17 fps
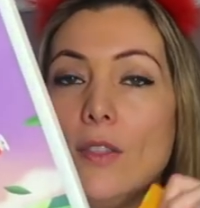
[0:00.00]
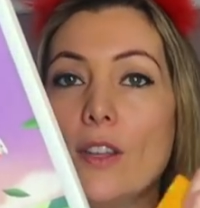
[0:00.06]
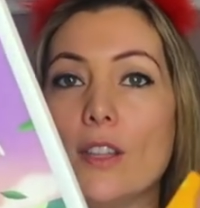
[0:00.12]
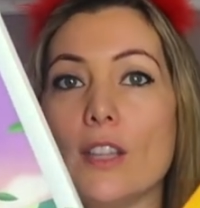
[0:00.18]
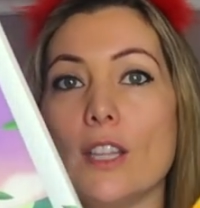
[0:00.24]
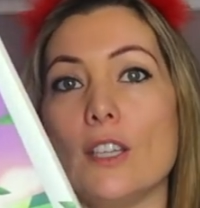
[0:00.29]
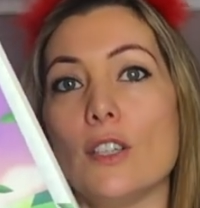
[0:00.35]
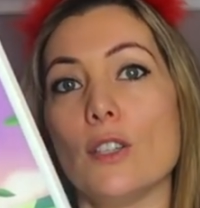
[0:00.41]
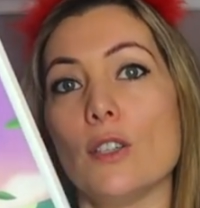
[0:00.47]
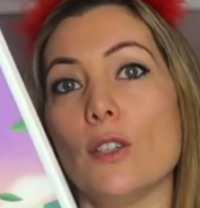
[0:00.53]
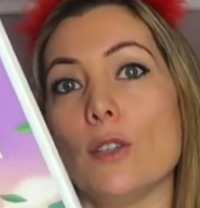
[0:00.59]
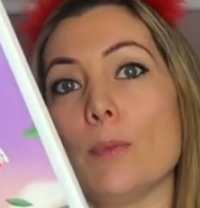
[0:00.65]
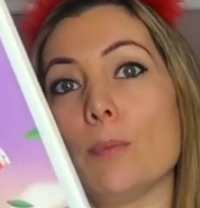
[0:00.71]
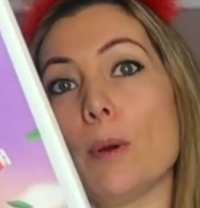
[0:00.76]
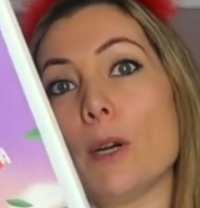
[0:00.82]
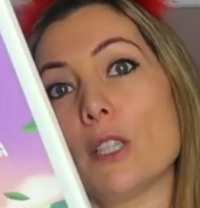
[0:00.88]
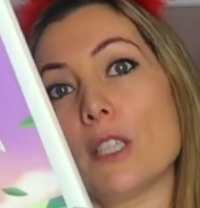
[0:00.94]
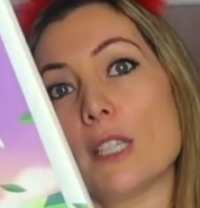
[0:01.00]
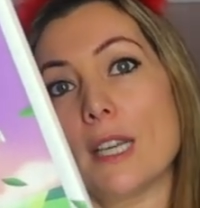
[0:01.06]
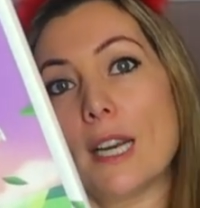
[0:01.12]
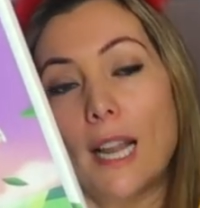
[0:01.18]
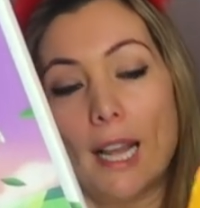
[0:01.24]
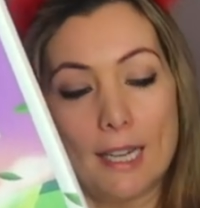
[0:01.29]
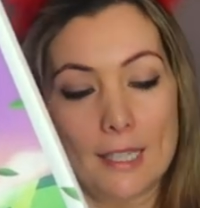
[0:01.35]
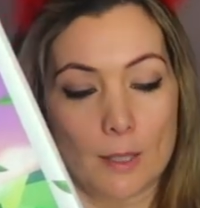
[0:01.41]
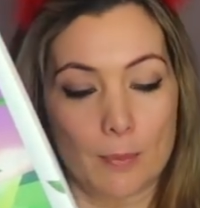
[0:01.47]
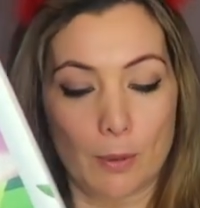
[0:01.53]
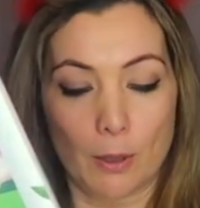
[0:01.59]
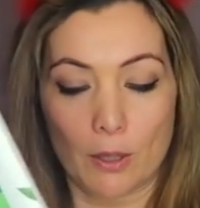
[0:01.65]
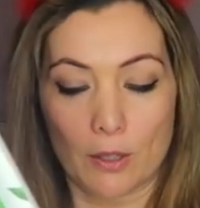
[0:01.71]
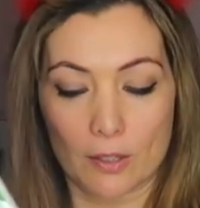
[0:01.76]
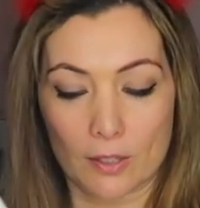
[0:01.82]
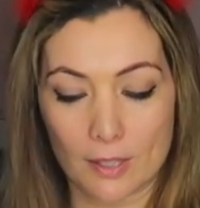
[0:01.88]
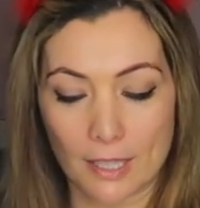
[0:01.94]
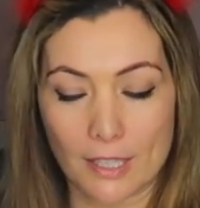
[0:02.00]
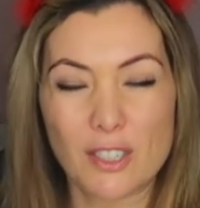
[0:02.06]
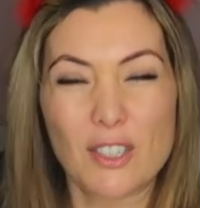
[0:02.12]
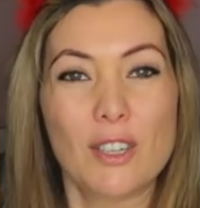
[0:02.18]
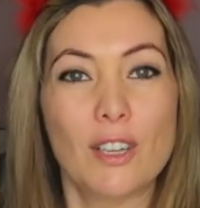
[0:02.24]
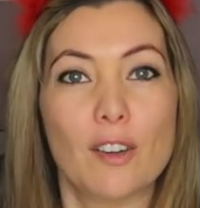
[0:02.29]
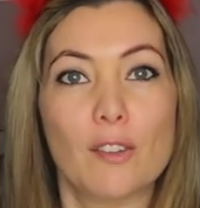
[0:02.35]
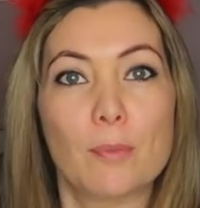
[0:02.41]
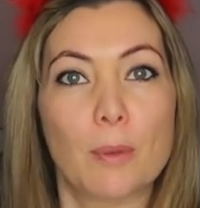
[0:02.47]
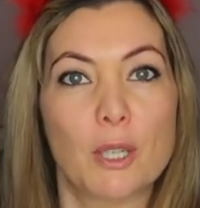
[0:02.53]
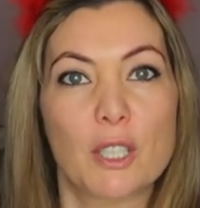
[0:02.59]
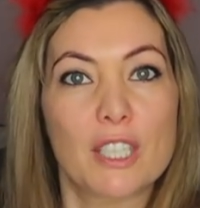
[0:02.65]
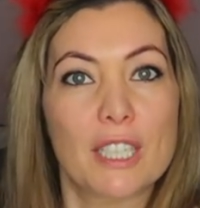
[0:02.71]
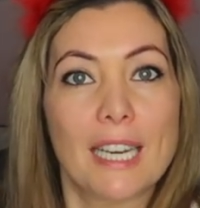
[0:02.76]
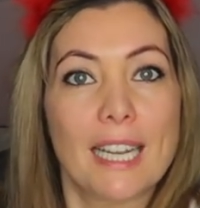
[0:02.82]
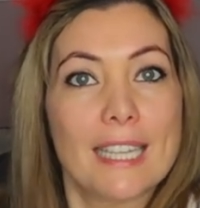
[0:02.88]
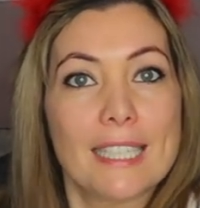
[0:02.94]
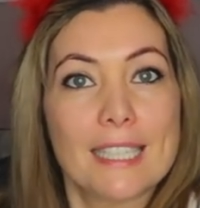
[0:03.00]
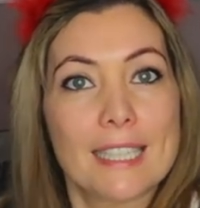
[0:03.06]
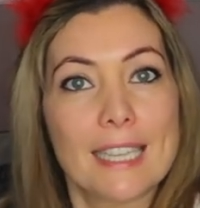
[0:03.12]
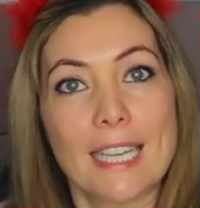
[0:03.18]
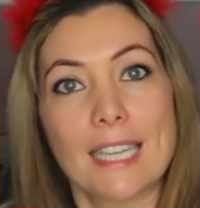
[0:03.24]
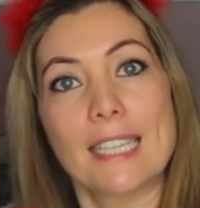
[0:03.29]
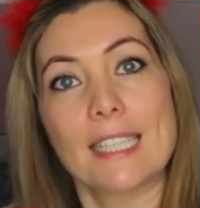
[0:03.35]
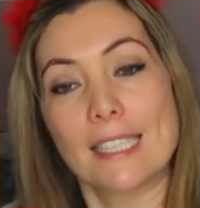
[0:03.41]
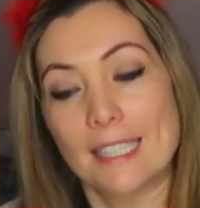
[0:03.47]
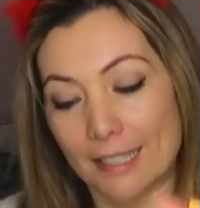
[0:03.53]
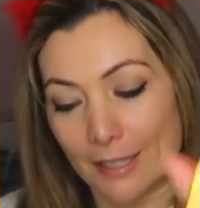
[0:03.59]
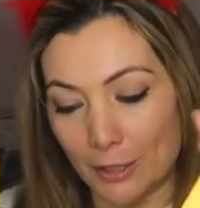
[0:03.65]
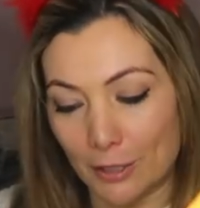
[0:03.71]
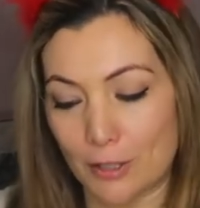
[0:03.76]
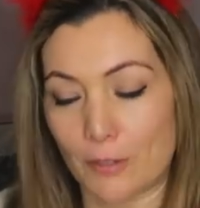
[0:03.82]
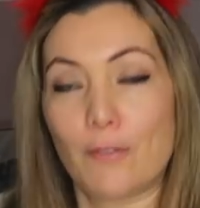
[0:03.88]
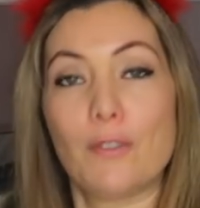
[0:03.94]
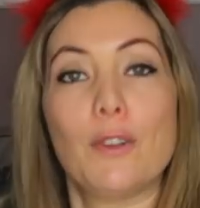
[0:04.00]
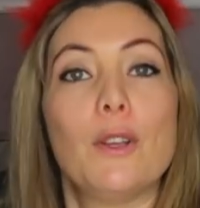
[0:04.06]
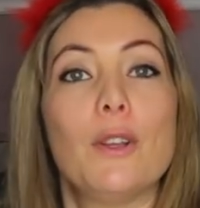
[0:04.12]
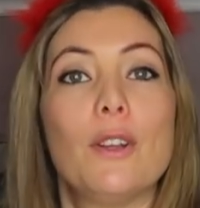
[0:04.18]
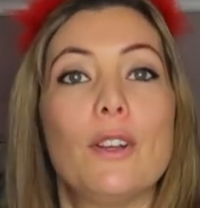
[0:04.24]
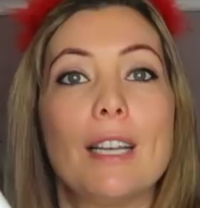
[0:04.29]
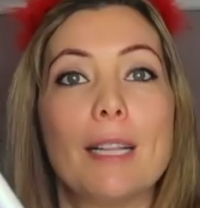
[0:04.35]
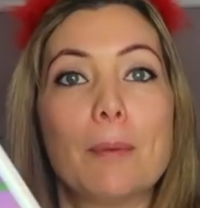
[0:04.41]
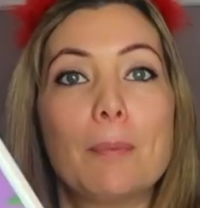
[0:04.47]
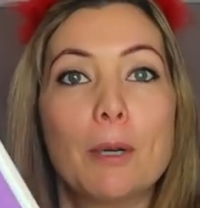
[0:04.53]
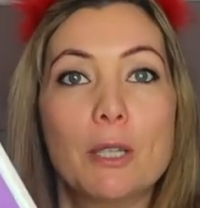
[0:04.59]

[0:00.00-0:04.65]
that they do personalized books. I do love personalized things. There's a few little